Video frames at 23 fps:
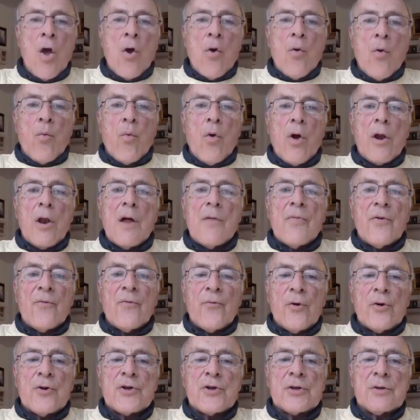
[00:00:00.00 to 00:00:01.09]
Well, on the
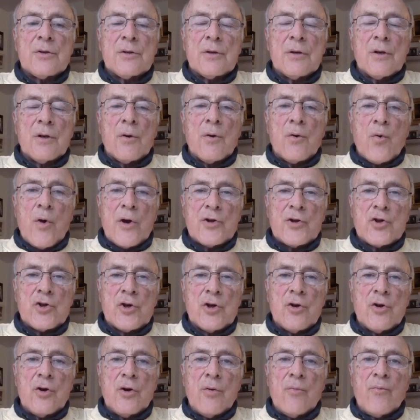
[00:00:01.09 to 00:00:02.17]
first
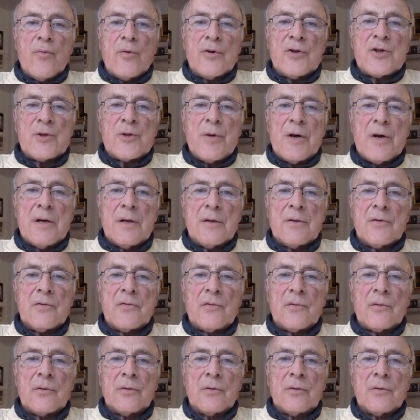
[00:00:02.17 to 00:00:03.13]
question of response